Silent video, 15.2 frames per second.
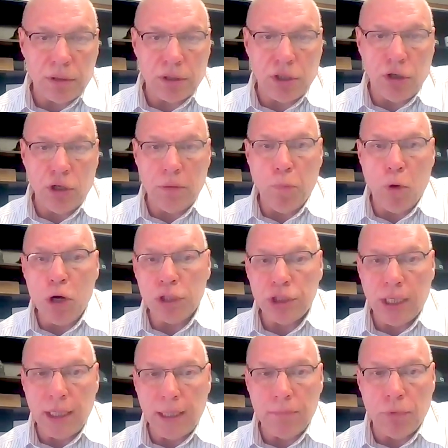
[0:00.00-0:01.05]
couldn't push
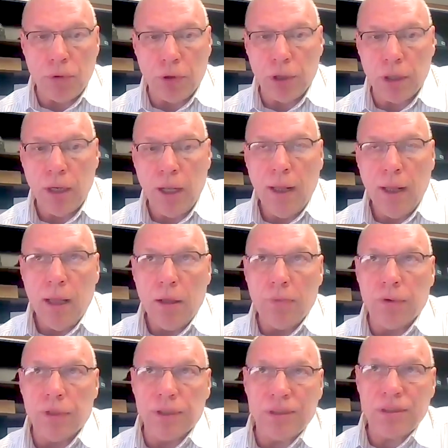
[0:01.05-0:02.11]
anymore
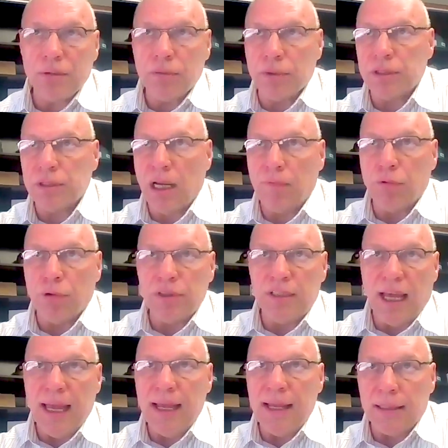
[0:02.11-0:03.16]
was several
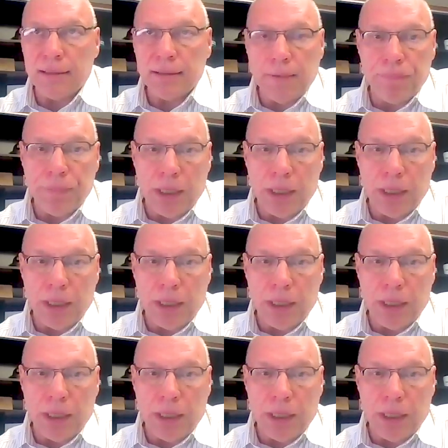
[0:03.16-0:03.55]
days.